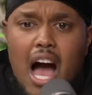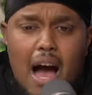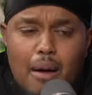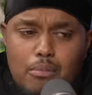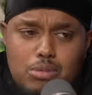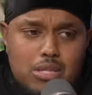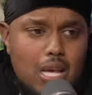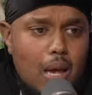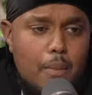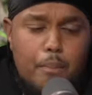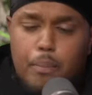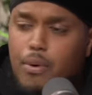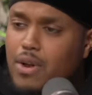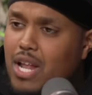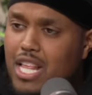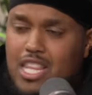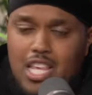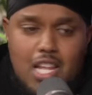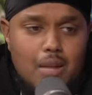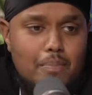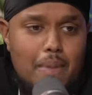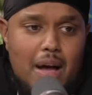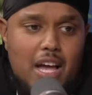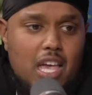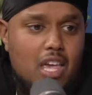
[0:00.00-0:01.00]
I'm saying put that
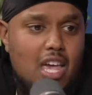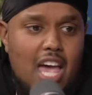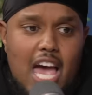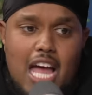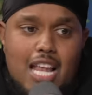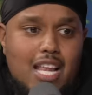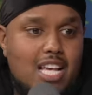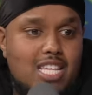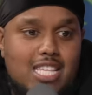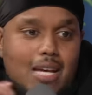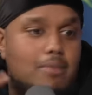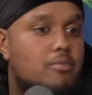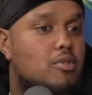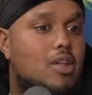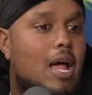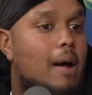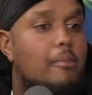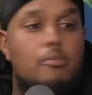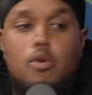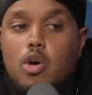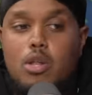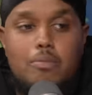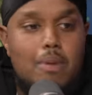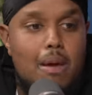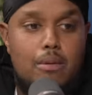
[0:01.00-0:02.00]
to the back of your head because I'm,
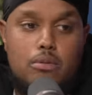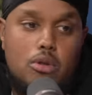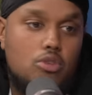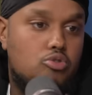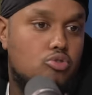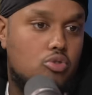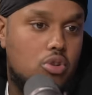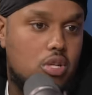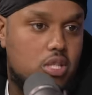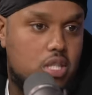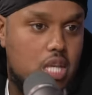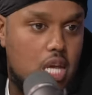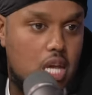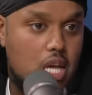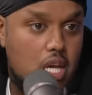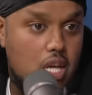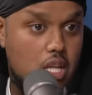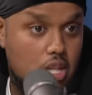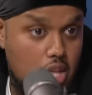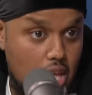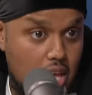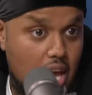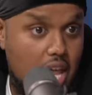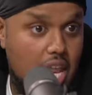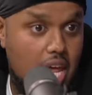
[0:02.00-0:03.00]
I'm not gonna be able to draw this thing.
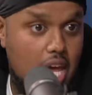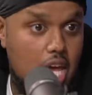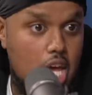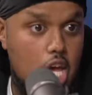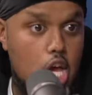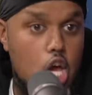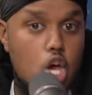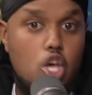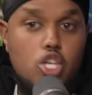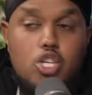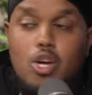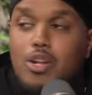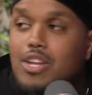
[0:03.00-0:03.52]
Do you get it? Yeah.